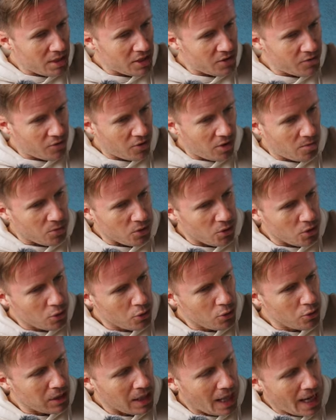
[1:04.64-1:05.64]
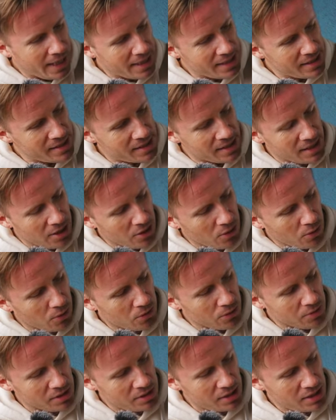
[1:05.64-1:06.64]
is from Ulanzi,
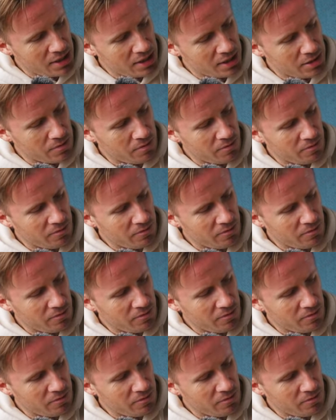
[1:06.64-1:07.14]
although it says